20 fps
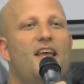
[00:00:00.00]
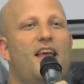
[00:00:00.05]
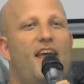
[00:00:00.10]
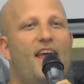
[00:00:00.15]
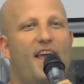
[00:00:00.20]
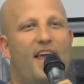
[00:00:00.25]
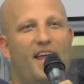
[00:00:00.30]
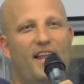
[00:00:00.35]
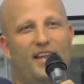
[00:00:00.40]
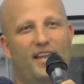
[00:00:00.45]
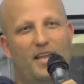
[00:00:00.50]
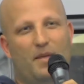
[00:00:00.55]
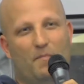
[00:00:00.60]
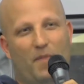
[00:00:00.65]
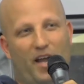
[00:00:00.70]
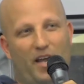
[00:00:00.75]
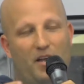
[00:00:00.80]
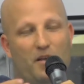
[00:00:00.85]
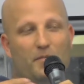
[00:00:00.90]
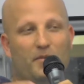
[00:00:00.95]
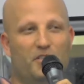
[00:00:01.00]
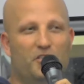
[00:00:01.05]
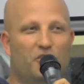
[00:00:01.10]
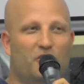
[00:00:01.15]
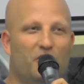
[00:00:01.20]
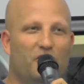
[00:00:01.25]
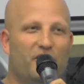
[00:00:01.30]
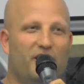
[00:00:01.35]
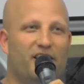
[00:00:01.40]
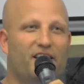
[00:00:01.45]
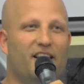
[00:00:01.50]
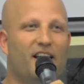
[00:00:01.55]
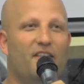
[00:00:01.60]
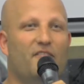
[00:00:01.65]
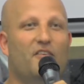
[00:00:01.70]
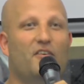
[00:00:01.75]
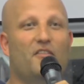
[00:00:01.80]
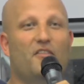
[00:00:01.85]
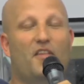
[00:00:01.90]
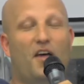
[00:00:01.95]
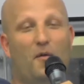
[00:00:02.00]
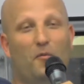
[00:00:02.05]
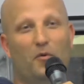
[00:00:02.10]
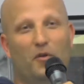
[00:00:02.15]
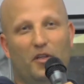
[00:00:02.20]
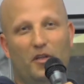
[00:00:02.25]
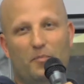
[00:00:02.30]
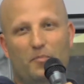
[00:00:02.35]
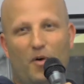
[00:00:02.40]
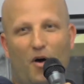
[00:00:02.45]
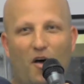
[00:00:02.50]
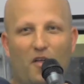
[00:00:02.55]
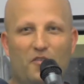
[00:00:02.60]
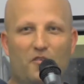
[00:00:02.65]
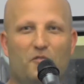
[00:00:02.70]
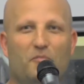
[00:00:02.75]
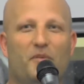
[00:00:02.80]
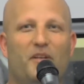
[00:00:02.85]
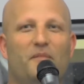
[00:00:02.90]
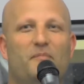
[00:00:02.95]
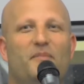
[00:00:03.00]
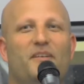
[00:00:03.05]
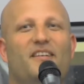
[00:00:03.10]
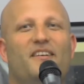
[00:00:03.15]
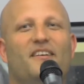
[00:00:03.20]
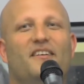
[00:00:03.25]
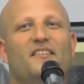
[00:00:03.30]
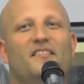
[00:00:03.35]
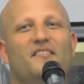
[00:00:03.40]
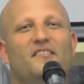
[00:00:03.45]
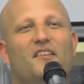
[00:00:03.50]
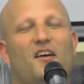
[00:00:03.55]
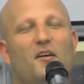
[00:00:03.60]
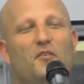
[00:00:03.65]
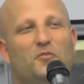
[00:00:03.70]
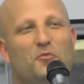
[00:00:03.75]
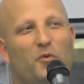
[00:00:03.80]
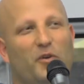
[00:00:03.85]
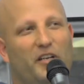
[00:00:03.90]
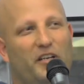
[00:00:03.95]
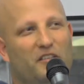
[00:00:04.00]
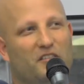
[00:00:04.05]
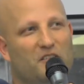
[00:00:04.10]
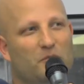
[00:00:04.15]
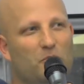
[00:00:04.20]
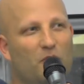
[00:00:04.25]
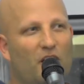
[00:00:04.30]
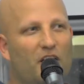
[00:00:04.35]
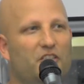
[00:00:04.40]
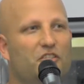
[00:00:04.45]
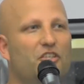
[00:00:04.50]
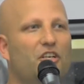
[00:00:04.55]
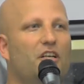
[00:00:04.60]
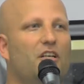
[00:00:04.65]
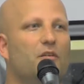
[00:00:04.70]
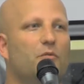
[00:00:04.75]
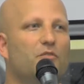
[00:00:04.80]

And in my immaturity level, that really bothered me because I was working in supply chain.